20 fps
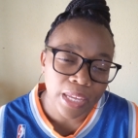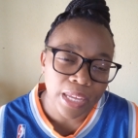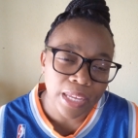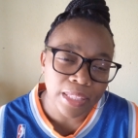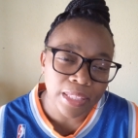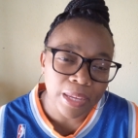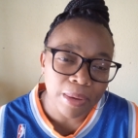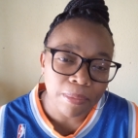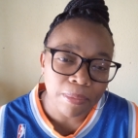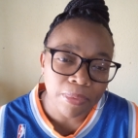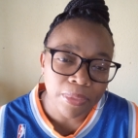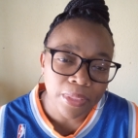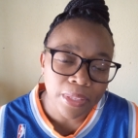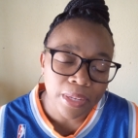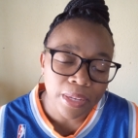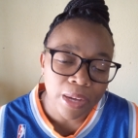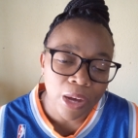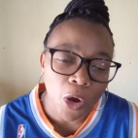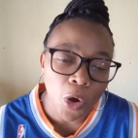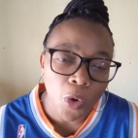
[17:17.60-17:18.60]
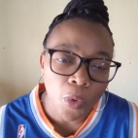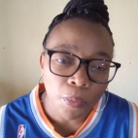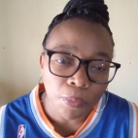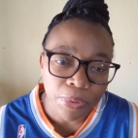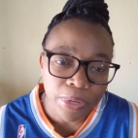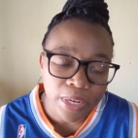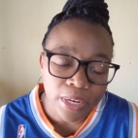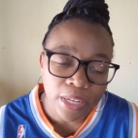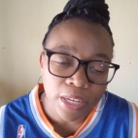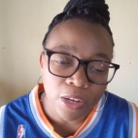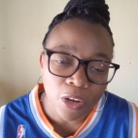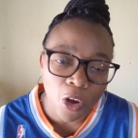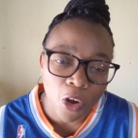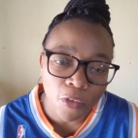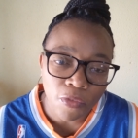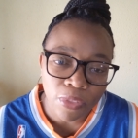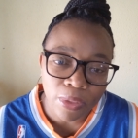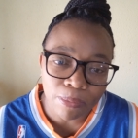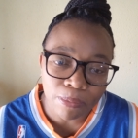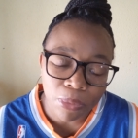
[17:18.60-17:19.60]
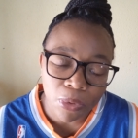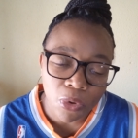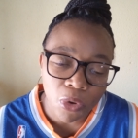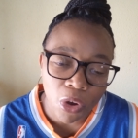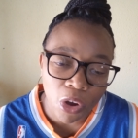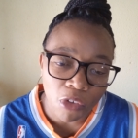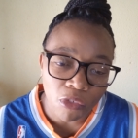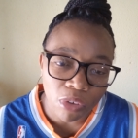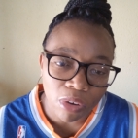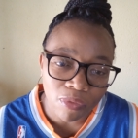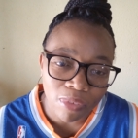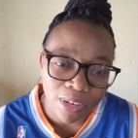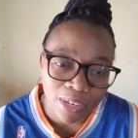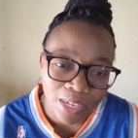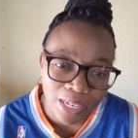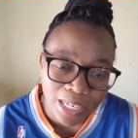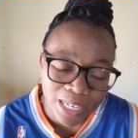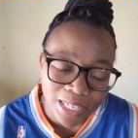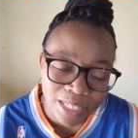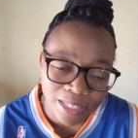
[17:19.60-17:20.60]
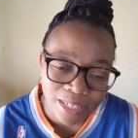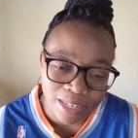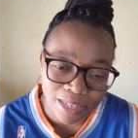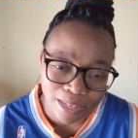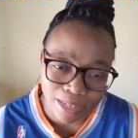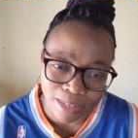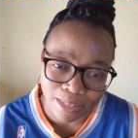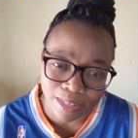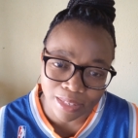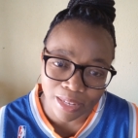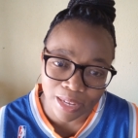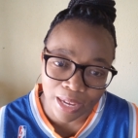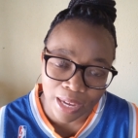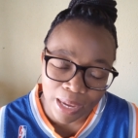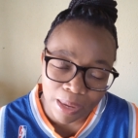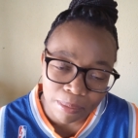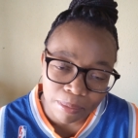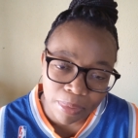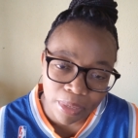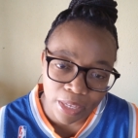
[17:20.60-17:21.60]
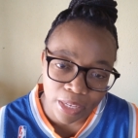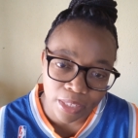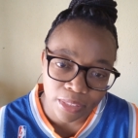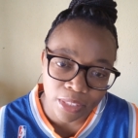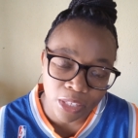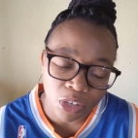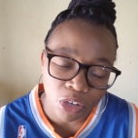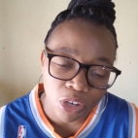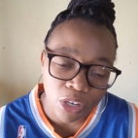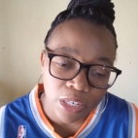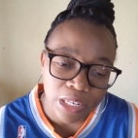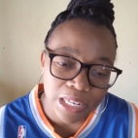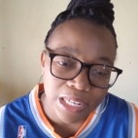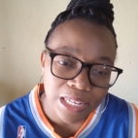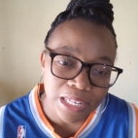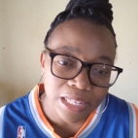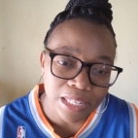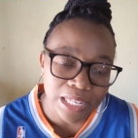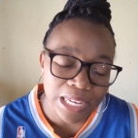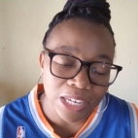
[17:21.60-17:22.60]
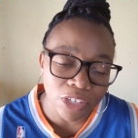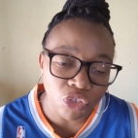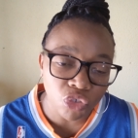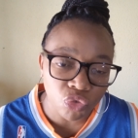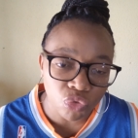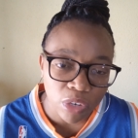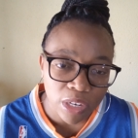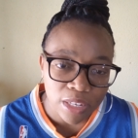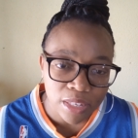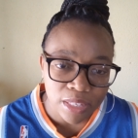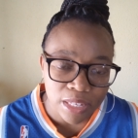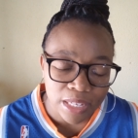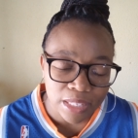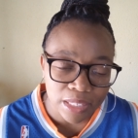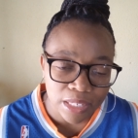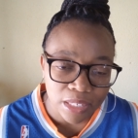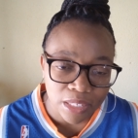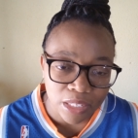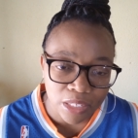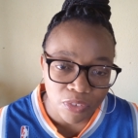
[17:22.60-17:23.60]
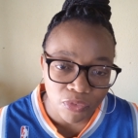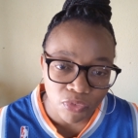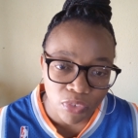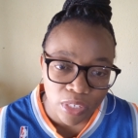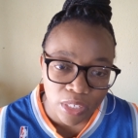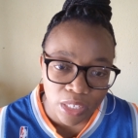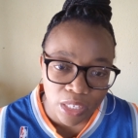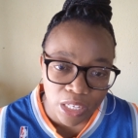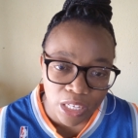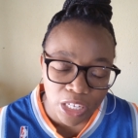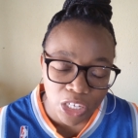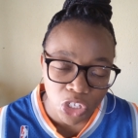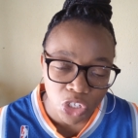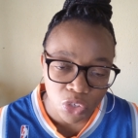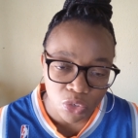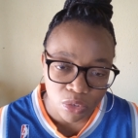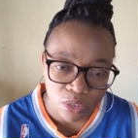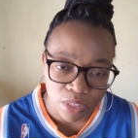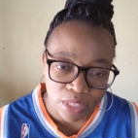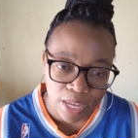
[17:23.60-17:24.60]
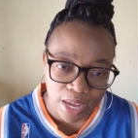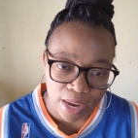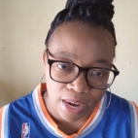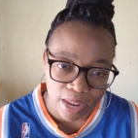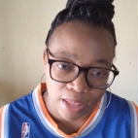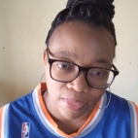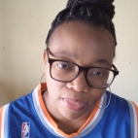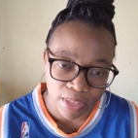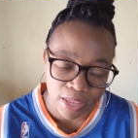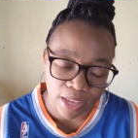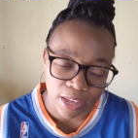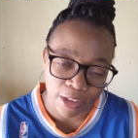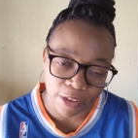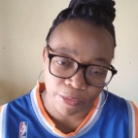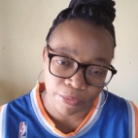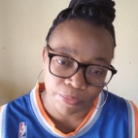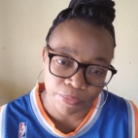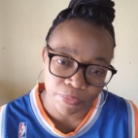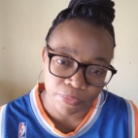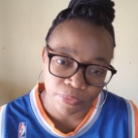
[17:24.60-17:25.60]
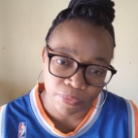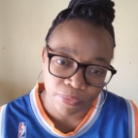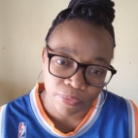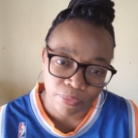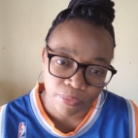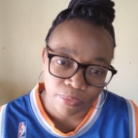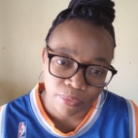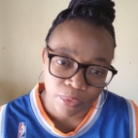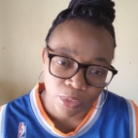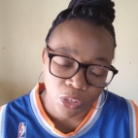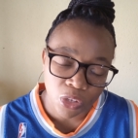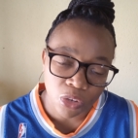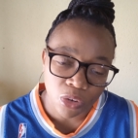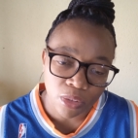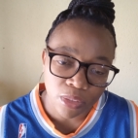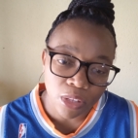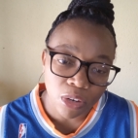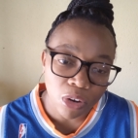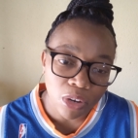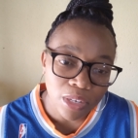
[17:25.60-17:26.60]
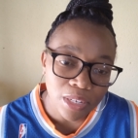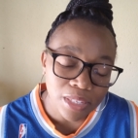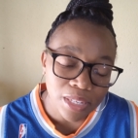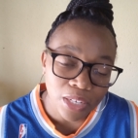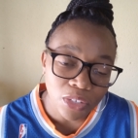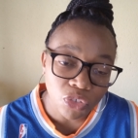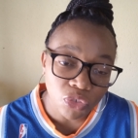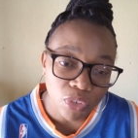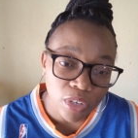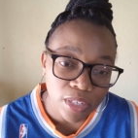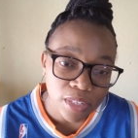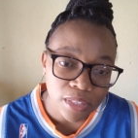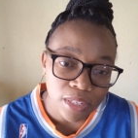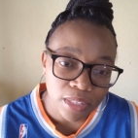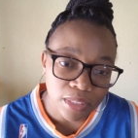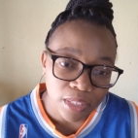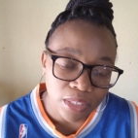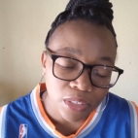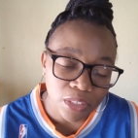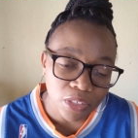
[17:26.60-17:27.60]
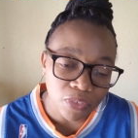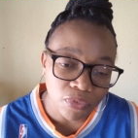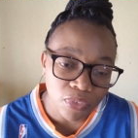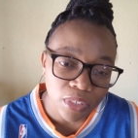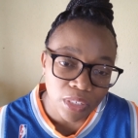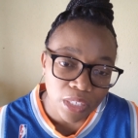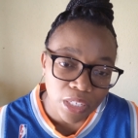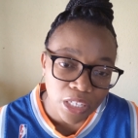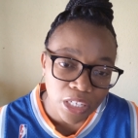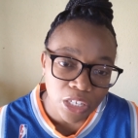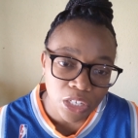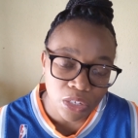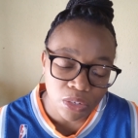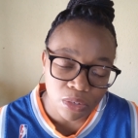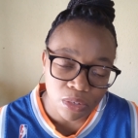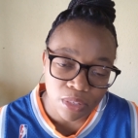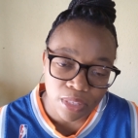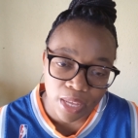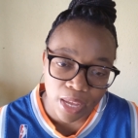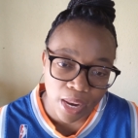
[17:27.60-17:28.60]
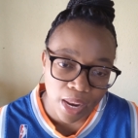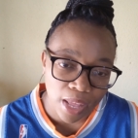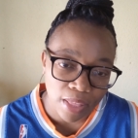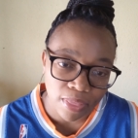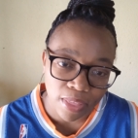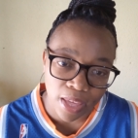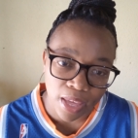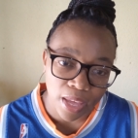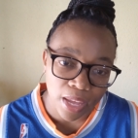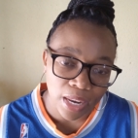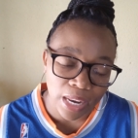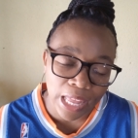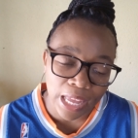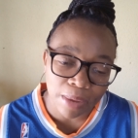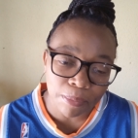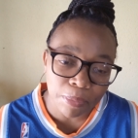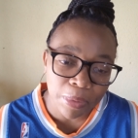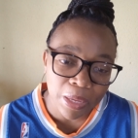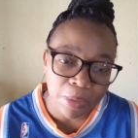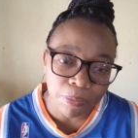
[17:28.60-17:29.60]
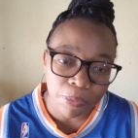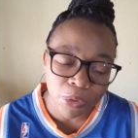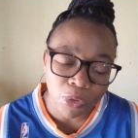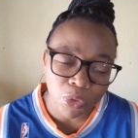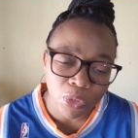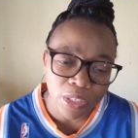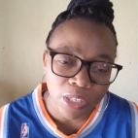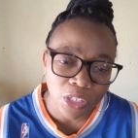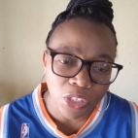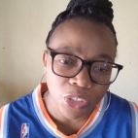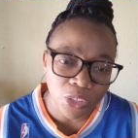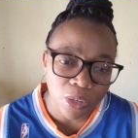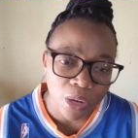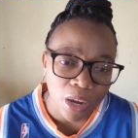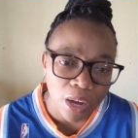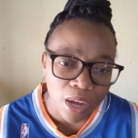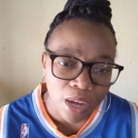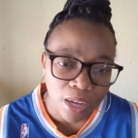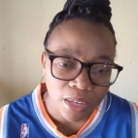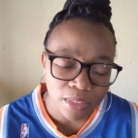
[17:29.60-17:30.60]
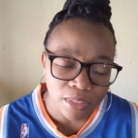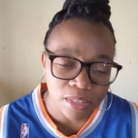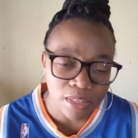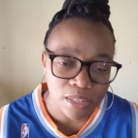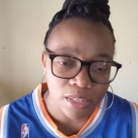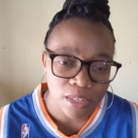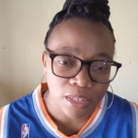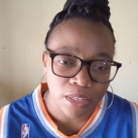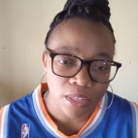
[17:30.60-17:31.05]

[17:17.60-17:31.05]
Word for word: The, the opening of the book of Revelation is humbling. The Lord is addressing the different issues that are there. You know, the Lord is addressing the different issues that are there. Like, people, look at your hearts,